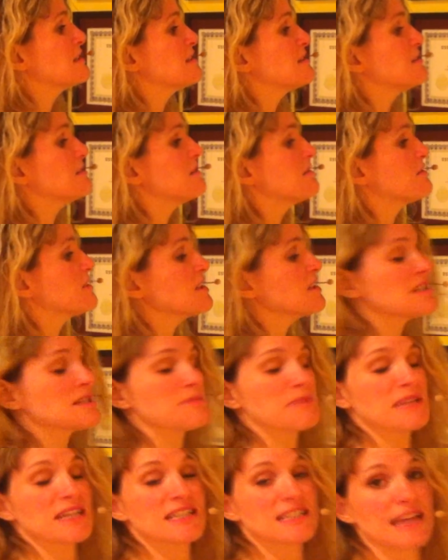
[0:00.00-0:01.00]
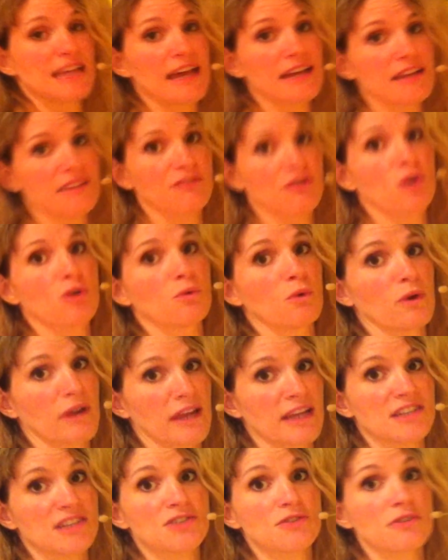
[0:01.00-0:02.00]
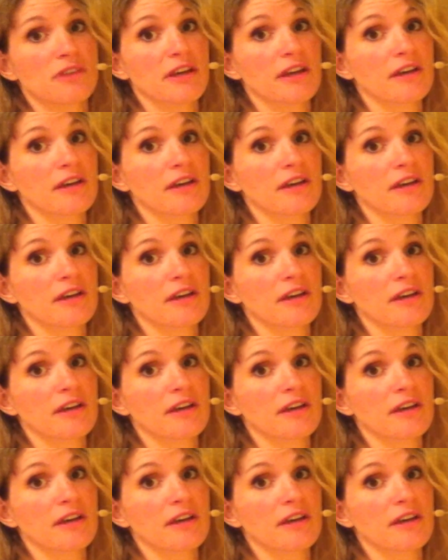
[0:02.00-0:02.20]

it really speaks to any road will get you